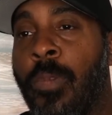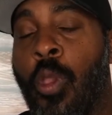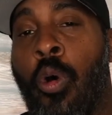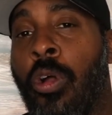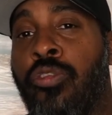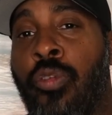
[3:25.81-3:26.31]

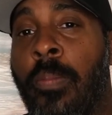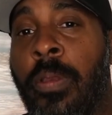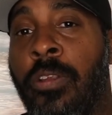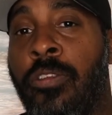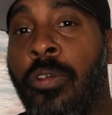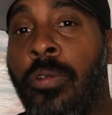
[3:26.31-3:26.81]
all Trump
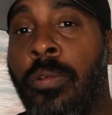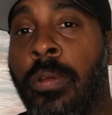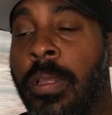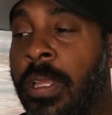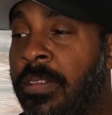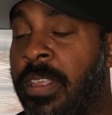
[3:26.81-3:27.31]
could do
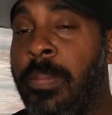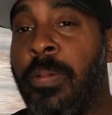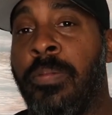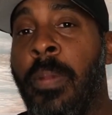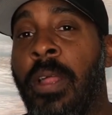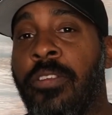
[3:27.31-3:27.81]
is keep
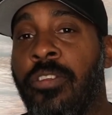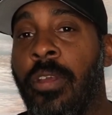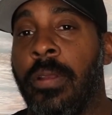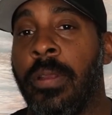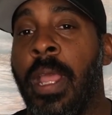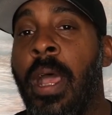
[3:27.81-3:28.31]
his mouth
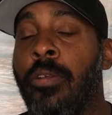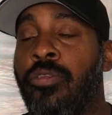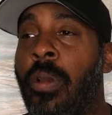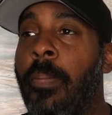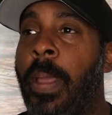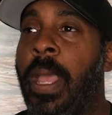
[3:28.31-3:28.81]
shut. Now,
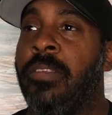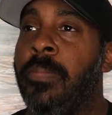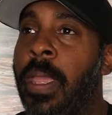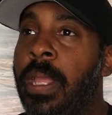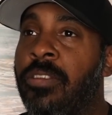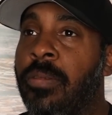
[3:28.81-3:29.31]
Trump has
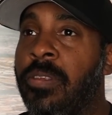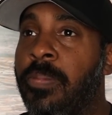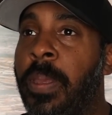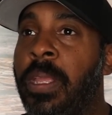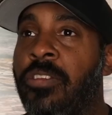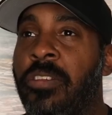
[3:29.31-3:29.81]
made some
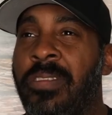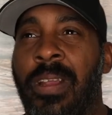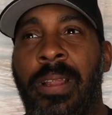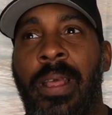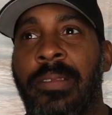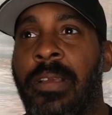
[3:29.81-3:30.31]
speeches in
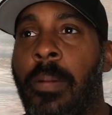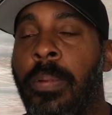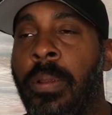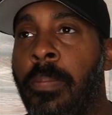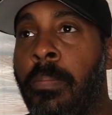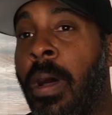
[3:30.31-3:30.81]
the last
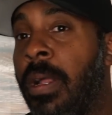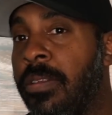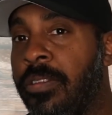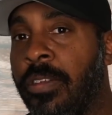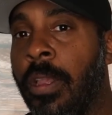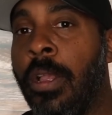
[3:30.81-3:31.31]
couple of
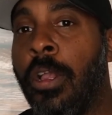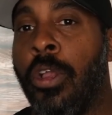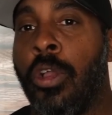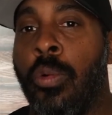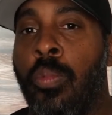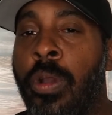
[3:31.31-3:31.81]
months,
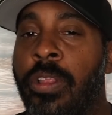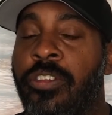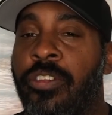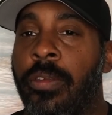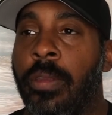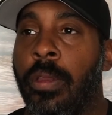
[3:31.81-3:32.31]

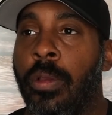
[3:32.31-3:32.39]
which